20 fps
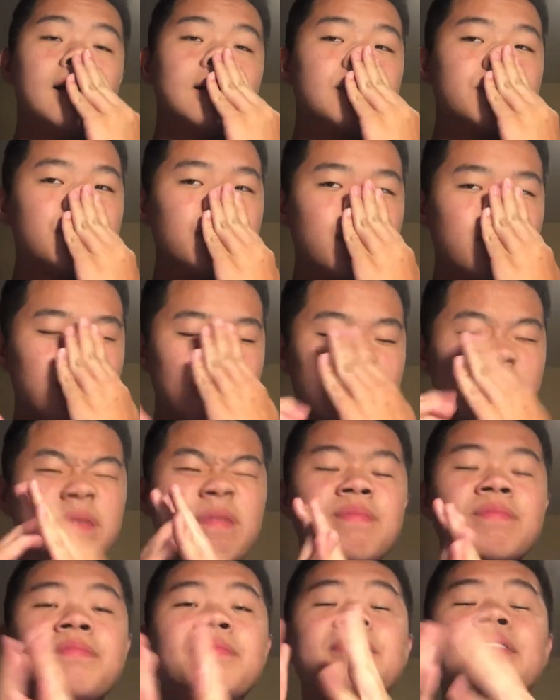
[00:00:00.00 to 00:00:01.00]
So
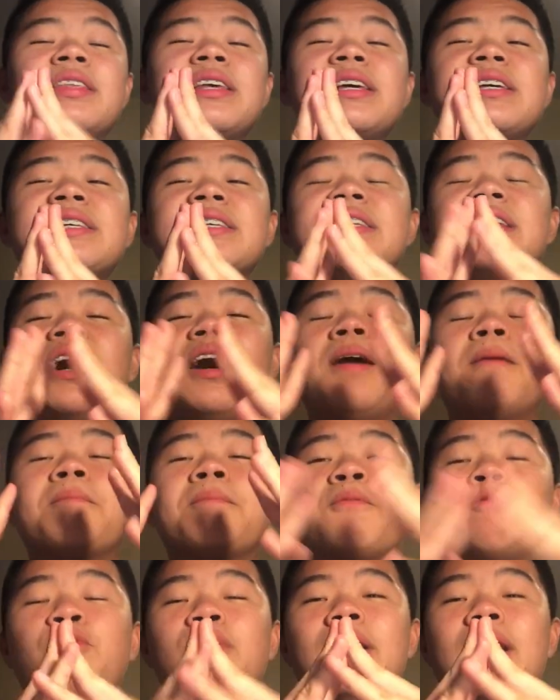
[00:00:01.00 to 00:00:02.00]
this
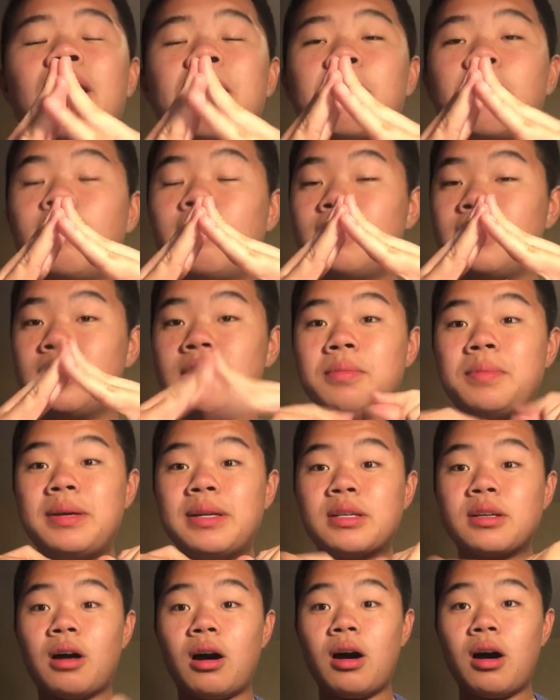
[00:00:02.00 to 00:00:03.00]
week I'm going to
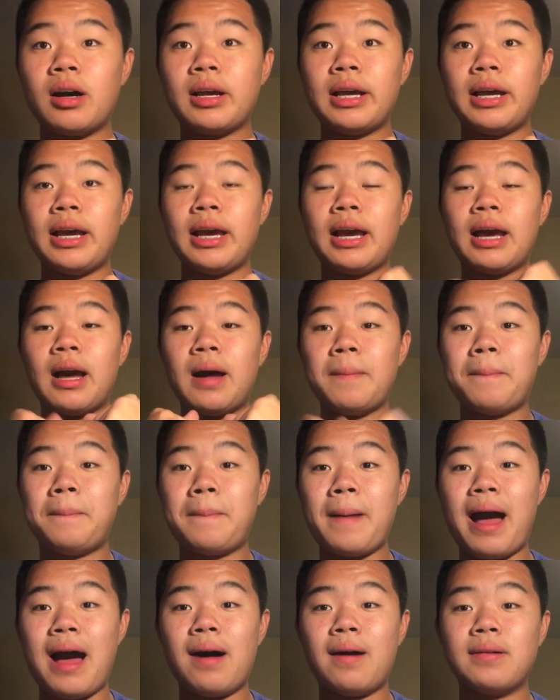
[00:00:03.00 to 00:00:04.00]
be talking
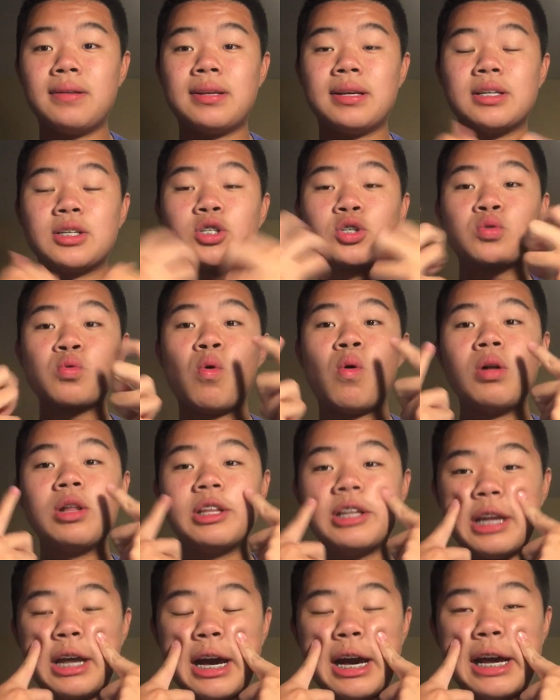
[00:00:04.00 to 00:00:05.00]
about
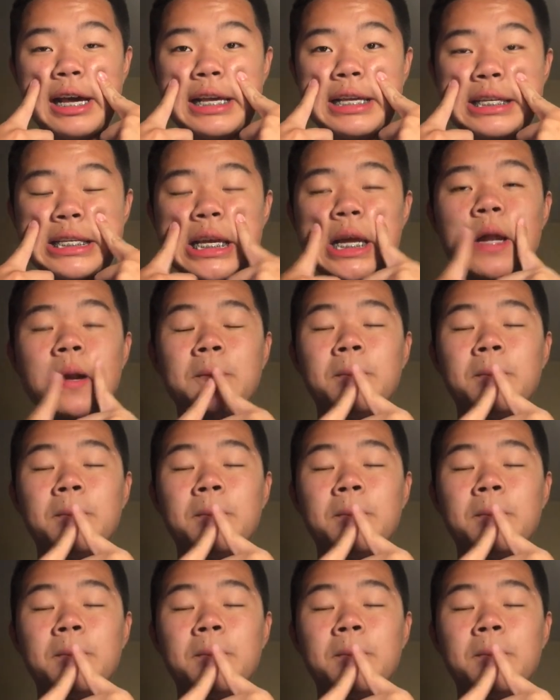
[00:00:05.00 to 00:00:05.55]
swollen eyes.